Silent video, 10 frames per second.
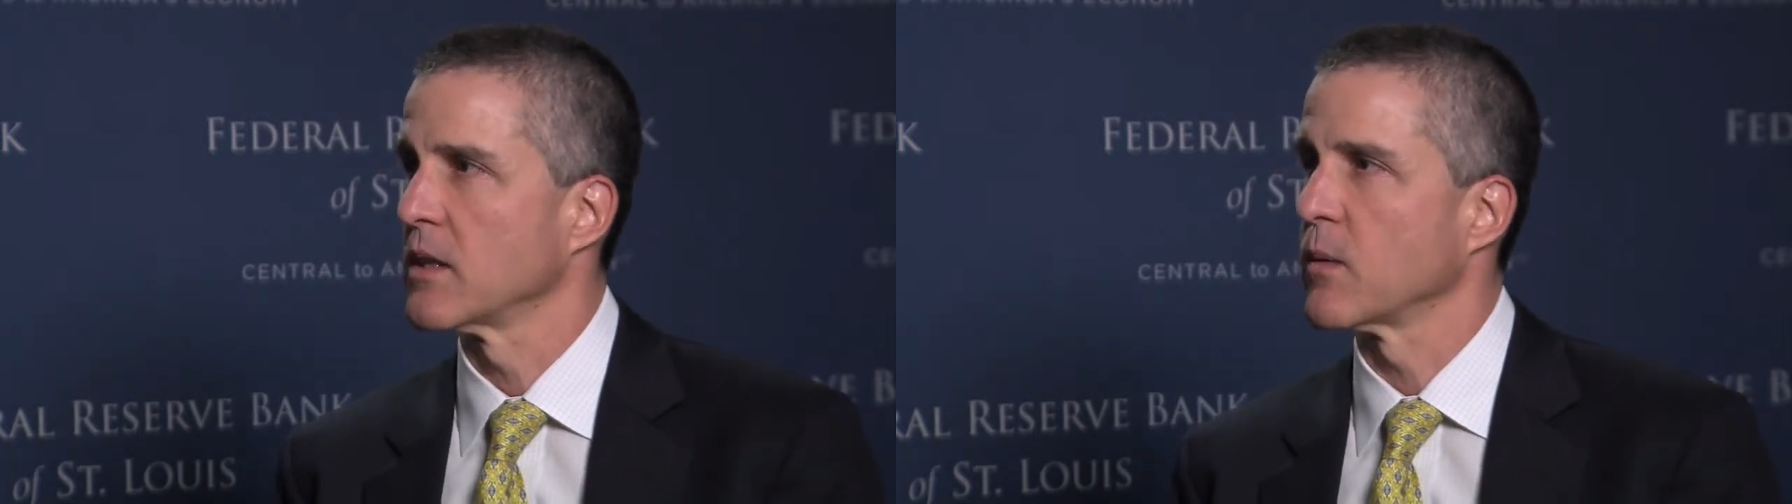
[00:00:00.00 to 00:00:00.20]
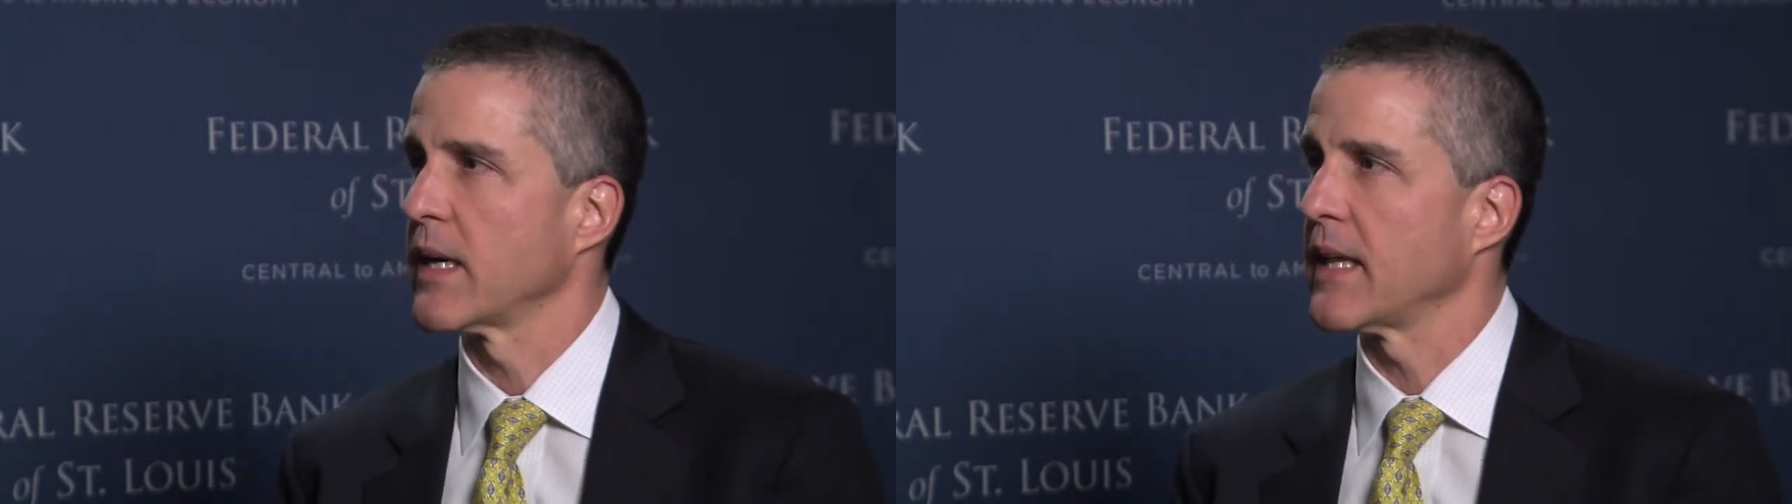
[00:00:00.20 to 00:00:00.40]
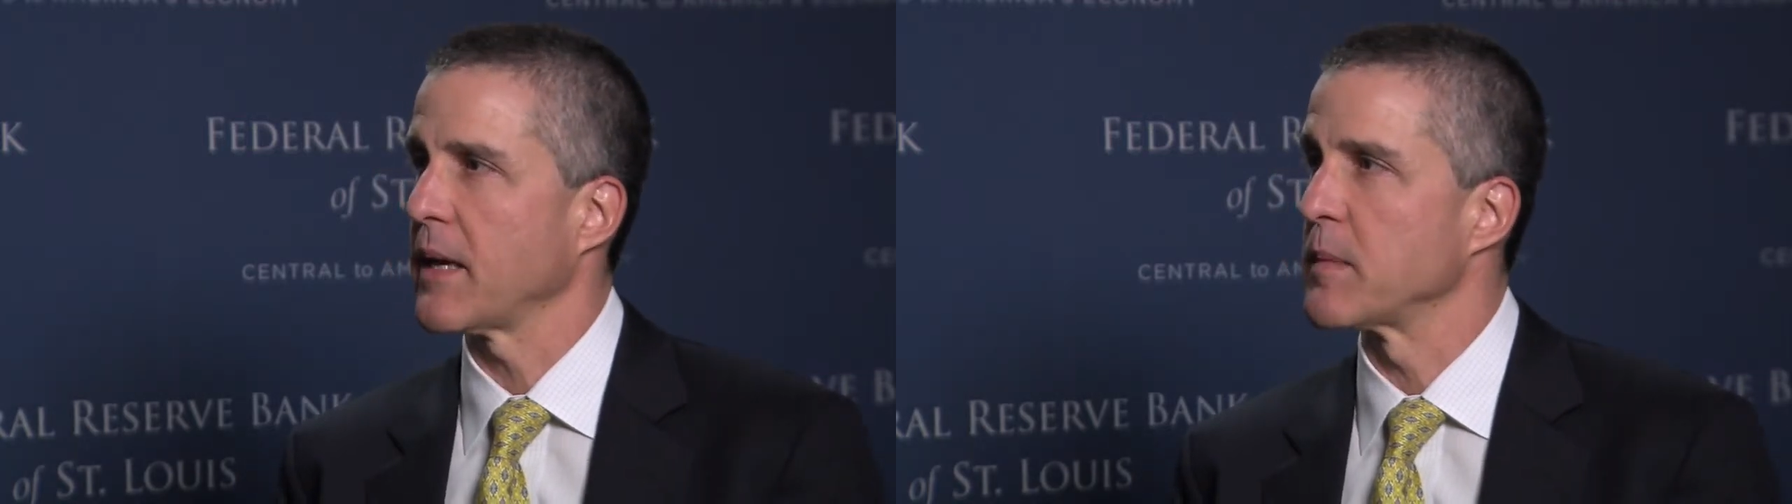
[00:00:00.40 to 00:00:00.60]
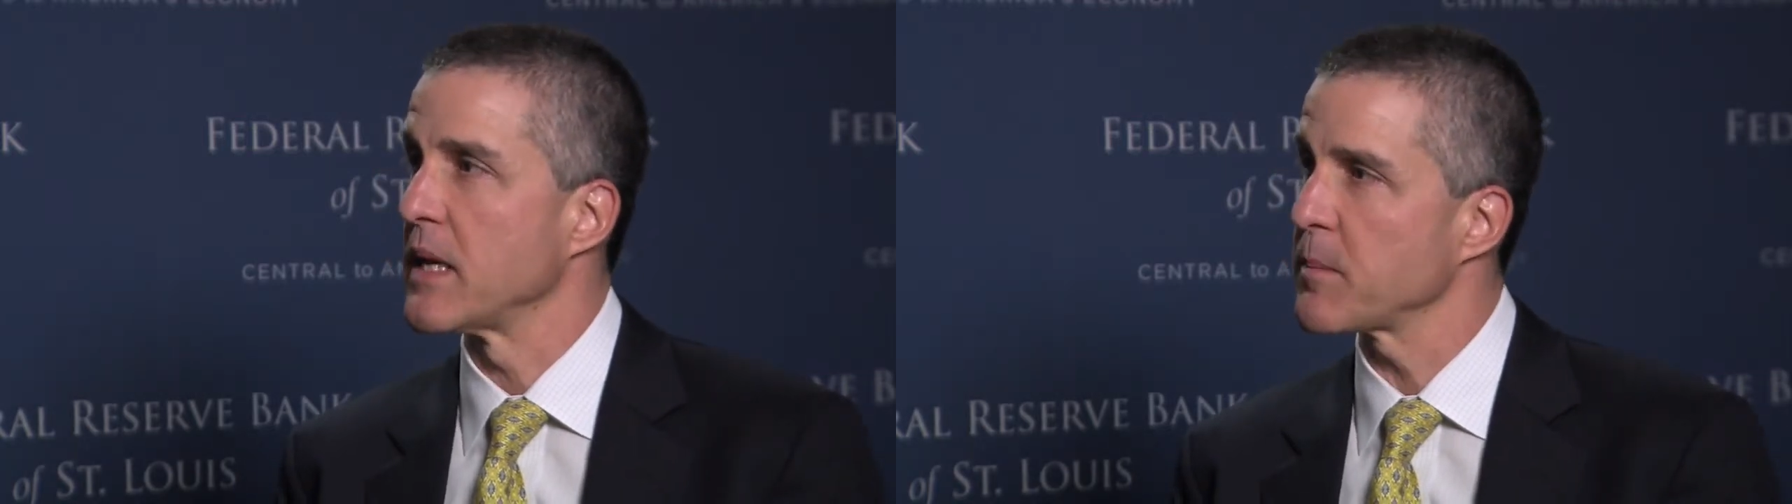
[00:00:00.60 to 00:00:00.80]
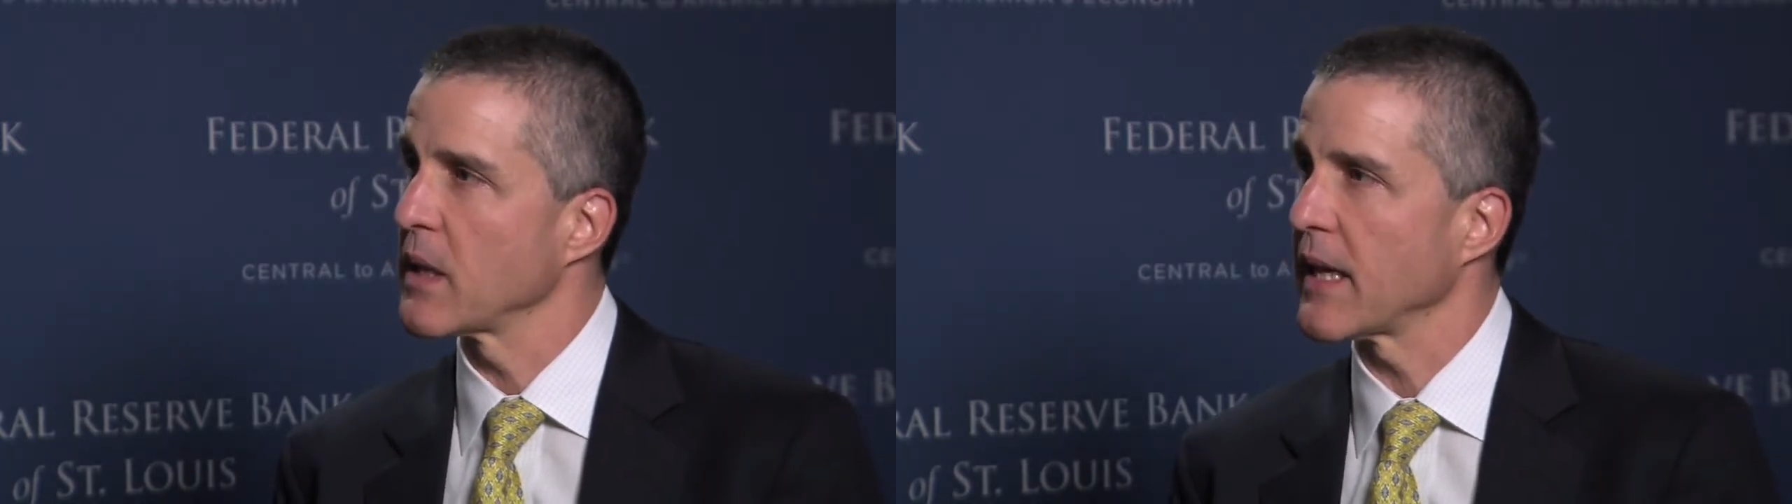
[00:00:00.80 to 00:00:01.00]
when they
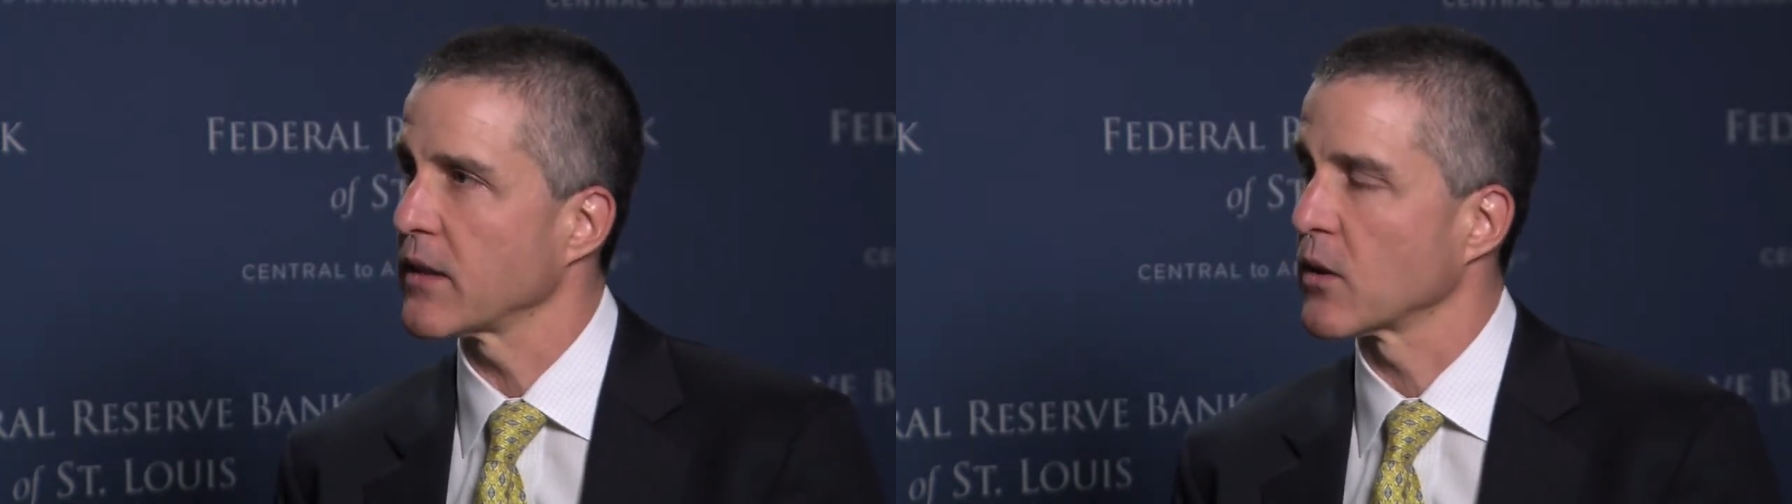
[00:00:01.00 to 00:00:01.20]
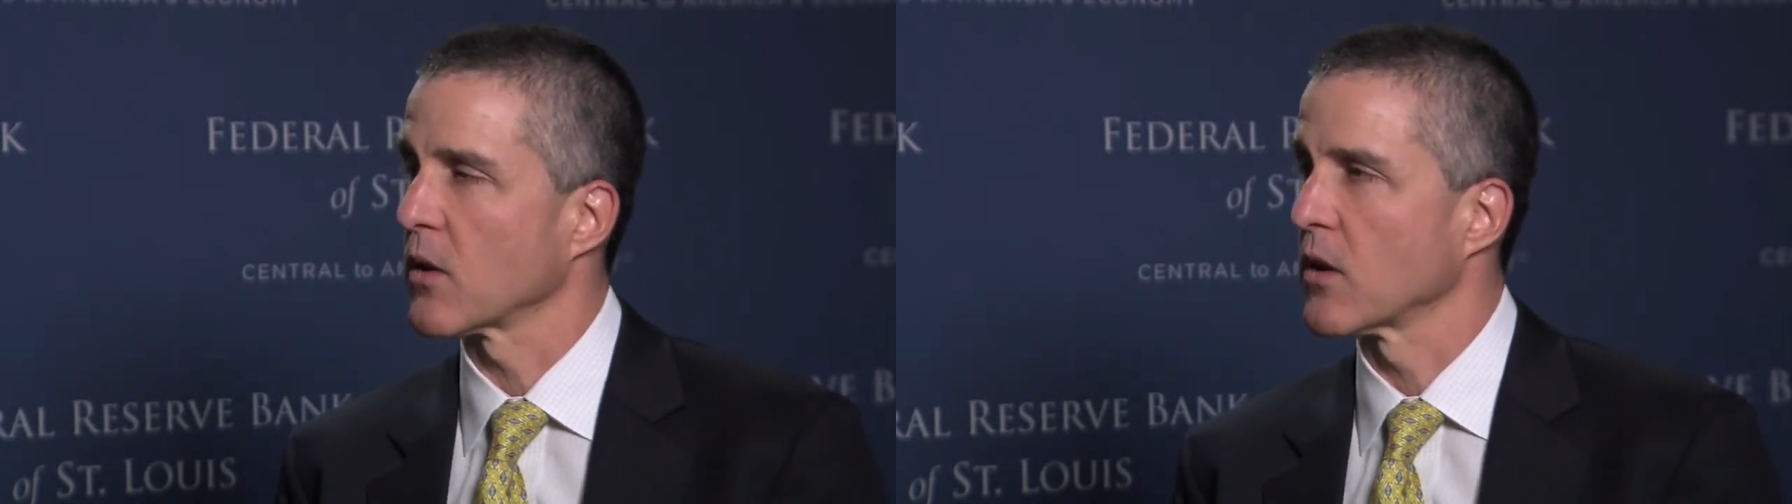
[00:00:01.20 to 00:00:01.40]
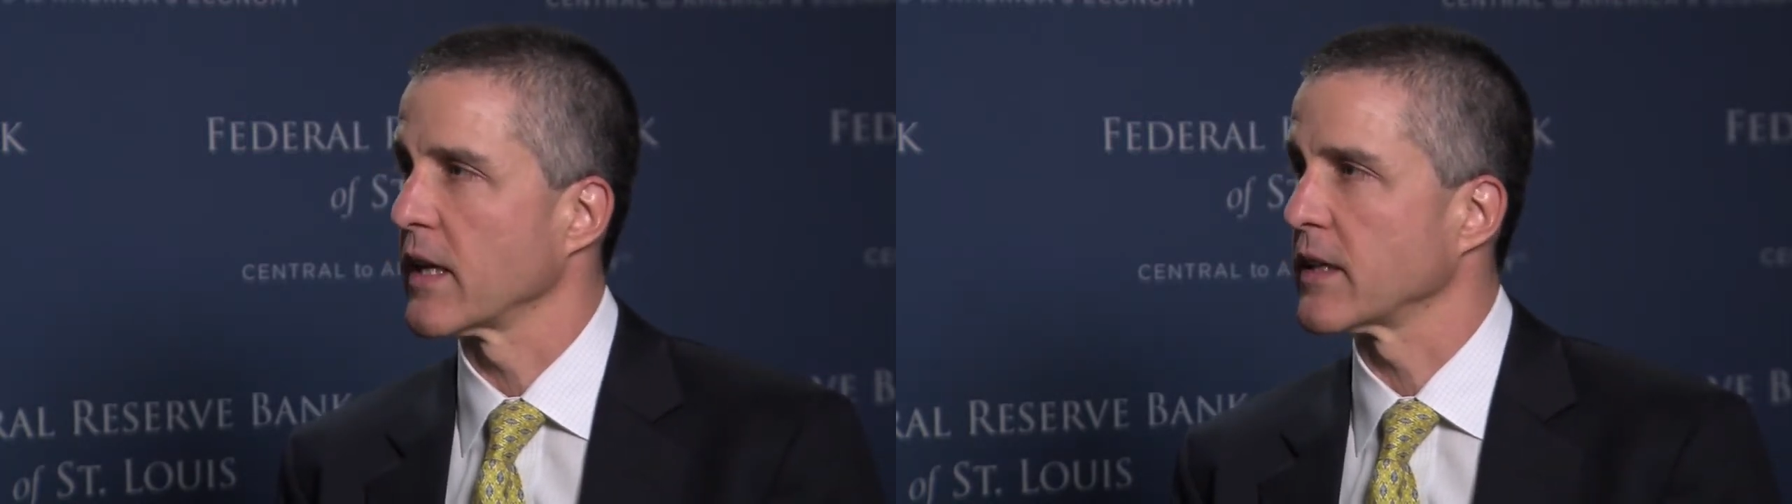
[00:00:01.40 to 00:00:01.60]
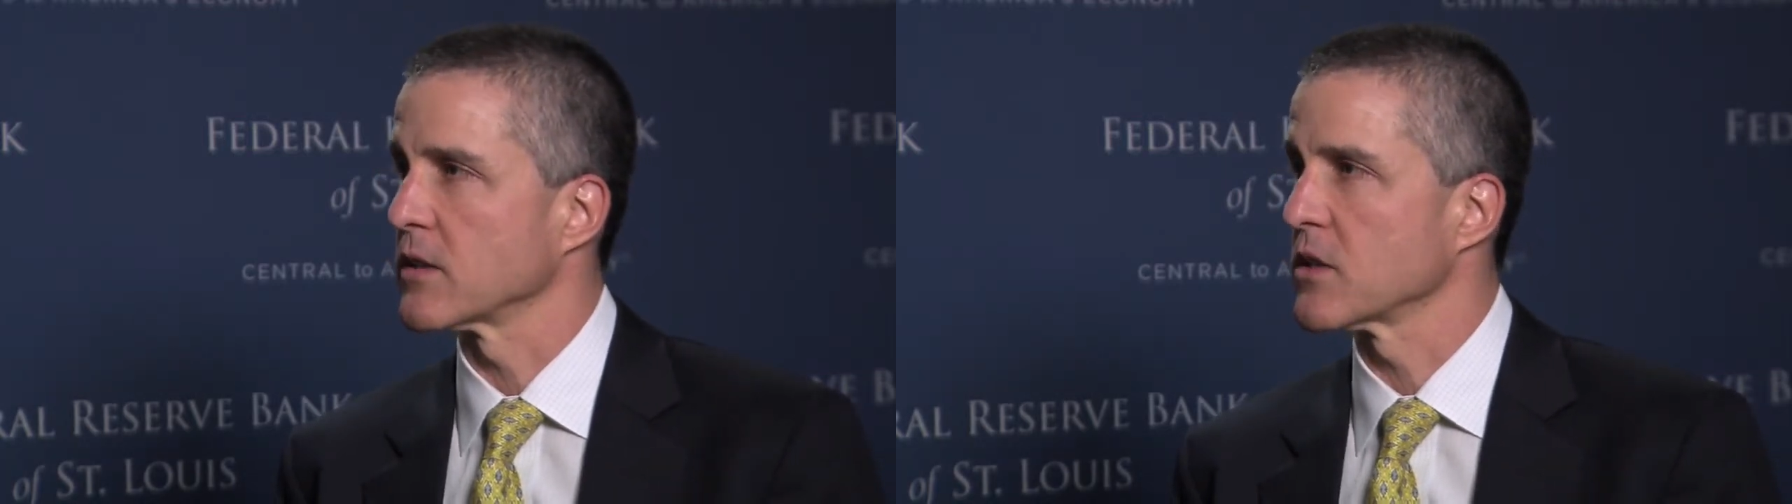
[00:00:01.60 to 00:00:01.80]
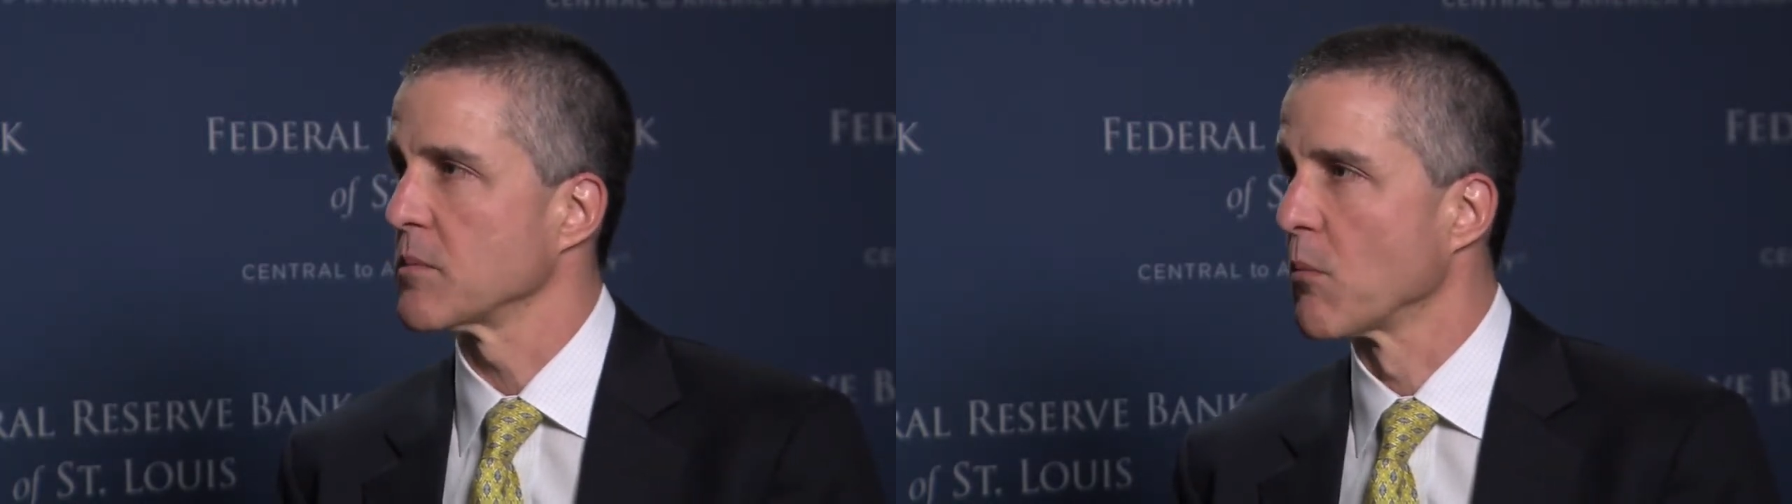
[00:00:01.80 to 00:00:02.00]
manipulate their earnings